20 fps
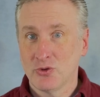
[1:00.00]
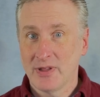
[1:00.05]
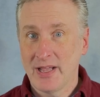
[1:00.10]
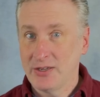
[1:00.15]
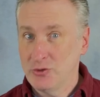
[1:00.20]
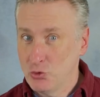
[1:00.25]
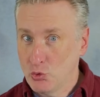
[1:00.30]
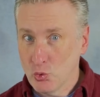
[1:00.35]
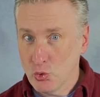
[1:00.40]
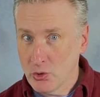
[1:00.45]

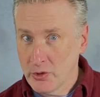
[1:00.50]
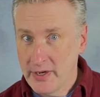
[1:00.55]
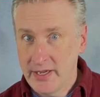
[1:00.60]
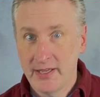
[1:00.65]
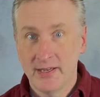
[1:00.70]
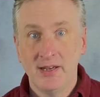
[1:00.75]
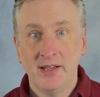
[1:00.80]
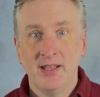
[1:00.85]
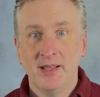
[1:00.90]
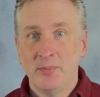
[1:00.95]
like
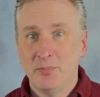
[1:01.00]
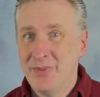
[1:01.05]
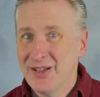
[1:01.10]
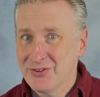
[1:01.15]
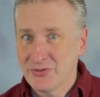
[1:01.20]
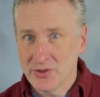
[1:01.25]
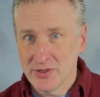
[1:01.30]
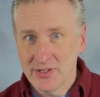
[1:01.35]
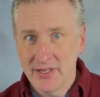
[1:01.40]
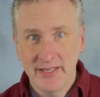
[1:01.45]
Dorian,
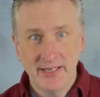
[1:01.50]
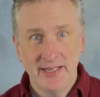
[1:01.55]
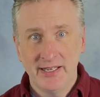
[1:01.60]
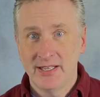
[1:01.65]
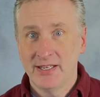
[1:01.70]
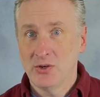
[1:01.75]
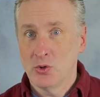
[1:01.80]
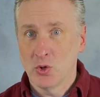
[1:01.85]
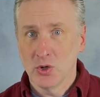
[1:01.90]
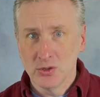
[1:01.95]

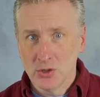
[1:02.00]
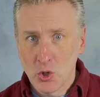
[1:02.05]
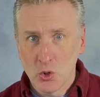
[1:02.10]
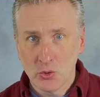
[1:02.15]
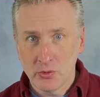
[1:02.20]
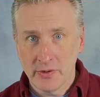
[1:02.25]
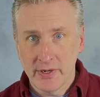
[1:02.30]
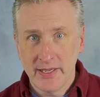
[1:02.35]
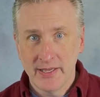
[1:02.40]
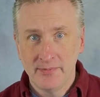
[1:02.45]
Mixolydian, or
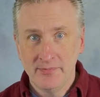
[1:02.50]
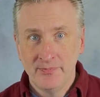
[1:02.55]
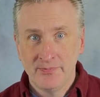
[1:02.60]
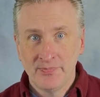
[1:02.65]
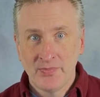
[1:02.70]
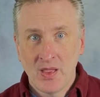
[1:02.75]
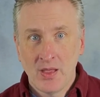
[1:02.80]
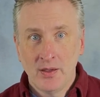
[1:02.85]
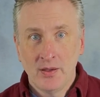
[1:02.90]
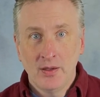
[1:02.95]
Locrian.
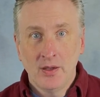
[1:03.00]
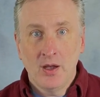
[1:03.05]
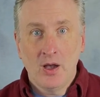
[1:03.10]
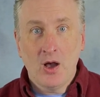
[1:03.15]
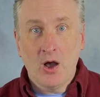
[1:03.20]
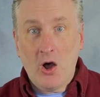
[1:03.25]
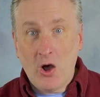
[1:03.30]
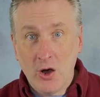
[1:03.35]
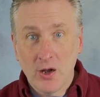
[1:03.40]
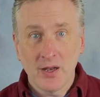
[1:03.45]

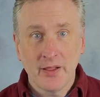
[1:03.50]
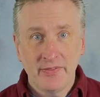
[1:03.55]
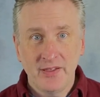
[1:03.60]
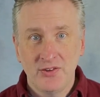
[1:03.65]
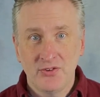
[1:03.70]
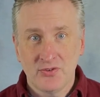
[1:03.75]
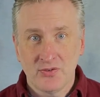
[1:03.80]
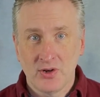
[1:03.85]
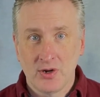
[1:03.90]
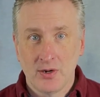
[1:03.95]
All of
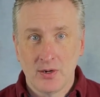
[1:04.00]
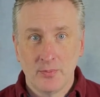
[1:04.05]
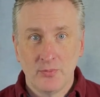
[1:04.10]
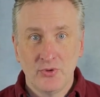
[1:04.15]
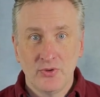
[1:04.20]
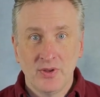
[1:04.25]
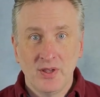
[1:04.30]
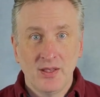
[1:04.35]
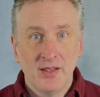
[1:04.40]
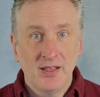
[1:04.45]
these
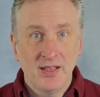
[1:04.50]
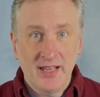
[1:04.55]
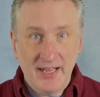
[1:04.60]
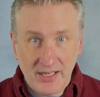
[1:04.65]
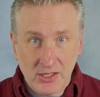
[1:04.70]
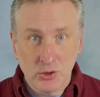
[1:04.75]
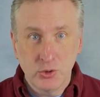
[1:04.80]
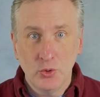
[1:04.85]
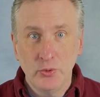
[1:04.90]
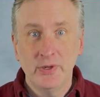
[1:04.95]
terms,
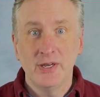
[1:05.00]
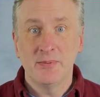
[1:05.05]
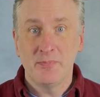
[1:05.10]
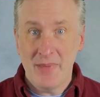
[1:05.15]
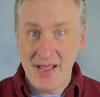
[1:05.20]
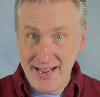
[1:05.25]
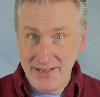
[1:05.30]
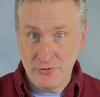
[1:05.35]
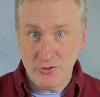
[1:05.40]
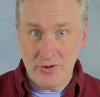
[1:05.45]
including
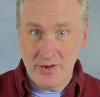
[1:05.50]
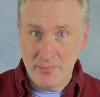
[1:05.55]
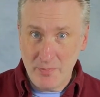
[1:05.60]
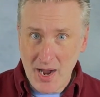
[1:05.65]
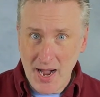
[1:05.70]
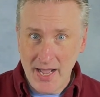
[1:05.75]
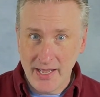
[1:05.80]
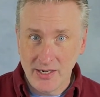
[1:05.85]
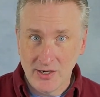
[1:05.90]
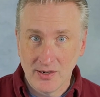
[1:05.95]
major and
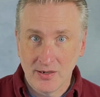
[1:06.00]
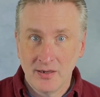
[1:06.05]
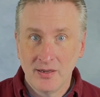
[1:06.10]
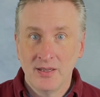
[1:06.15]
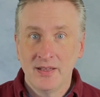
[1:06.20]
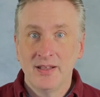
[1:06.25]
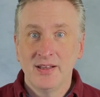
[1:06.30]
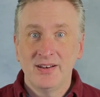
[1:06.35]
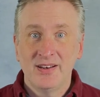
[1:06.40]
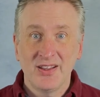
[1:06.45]
minor,
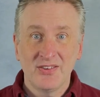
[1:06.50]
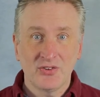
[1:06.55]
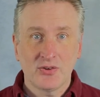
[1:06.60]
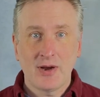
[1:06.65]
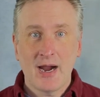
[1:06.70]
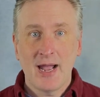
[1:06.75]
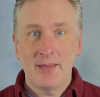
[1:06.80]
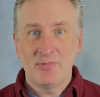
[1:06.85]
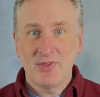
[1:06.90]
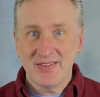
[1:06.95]

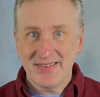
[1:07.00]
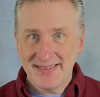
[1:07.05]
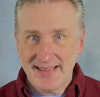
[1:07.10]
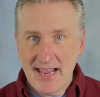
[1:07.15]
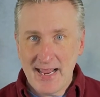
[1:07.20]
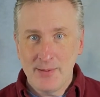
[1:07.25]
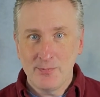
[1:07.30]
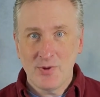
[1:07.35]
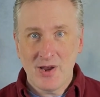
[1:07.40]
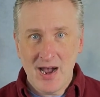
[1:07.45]
describe the
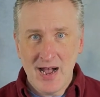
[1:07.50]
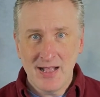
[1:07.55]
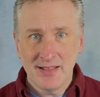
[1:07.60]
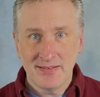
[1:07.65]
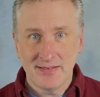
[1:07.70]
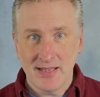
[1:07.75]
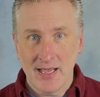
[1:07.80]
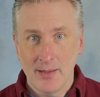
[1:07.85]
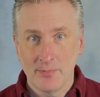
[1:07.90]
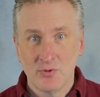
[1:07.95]
same
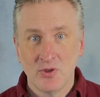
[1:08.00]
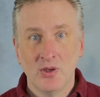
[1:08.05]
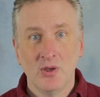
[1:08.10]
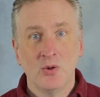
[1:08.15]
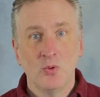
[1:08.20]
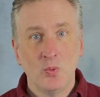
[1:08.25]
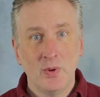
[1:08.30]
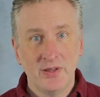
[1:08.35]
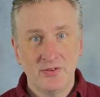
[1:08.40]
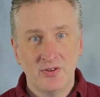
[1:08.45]
concept,
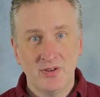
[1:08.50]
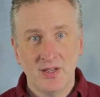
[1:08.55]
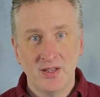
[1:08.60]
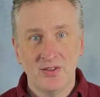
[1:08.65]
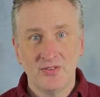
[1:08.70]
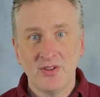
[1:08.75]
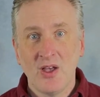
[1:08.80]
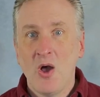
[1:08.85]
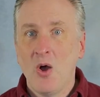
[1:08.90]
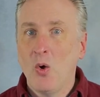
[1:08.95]
which
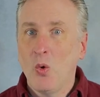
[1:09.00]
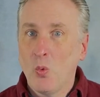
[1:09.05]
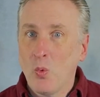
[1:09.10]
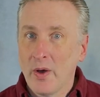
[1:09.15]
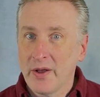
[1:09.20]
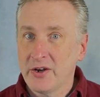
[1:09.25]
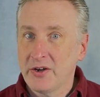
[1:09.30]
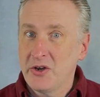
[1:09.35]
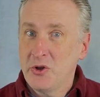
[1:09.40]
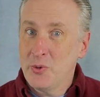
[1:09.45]
is
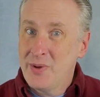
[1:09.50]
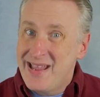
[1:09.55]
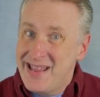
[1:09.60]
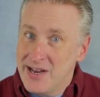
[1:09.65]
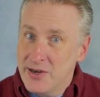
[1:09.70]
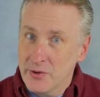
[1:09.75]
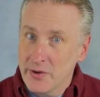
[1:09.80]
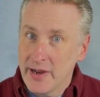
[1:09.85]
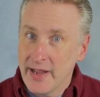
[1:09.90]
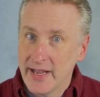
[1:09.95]
what are you
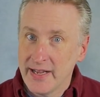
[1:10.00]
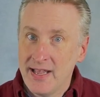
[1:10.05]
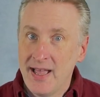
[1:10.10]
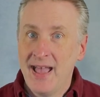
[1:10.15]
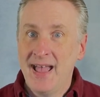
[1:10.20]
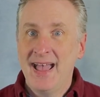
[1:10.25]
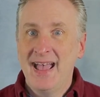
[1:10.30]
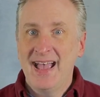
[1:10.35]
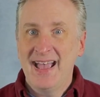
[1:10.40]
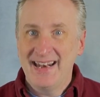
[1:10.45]
hearing
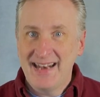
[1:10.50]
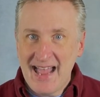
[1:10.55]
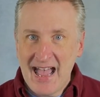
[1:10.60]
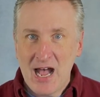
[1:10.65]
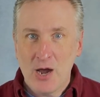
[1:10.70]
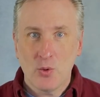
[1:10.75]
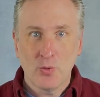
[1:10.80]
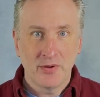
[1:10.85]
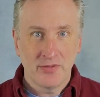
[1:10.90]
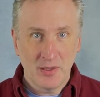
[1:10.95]
and
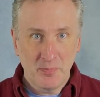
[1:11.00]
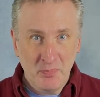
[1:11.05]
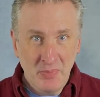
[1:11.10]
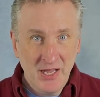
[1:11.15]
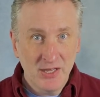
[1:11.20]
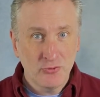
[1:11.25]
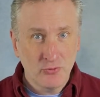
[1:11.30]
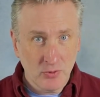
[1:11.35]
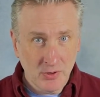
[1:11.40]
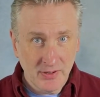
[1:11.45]
how are the
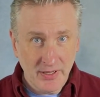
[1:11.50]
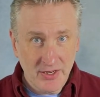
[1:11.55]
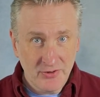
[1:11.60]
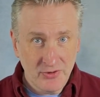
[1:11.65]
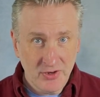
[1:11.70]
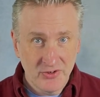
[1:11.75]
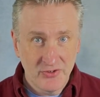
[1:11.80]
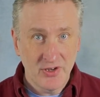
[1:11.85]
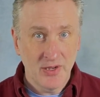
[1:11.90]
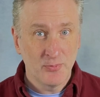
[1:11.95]
pitch
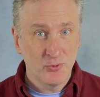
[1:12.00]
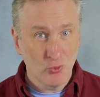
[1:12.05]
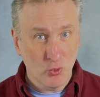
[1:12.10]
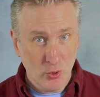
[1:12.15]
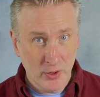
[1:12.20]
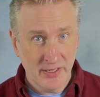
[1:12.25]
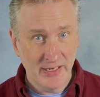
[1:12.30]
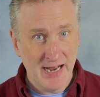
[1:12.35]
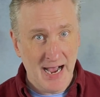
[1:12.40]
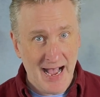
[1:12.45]
relationships
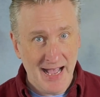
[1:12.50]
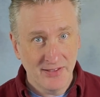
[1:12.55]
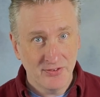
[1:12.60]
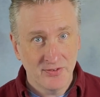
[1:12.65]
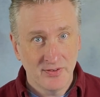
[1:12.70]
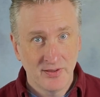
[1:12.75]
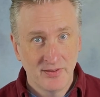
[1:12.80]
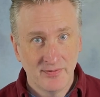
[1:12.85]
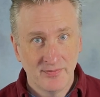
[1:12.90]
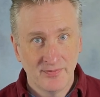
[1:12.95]
organized.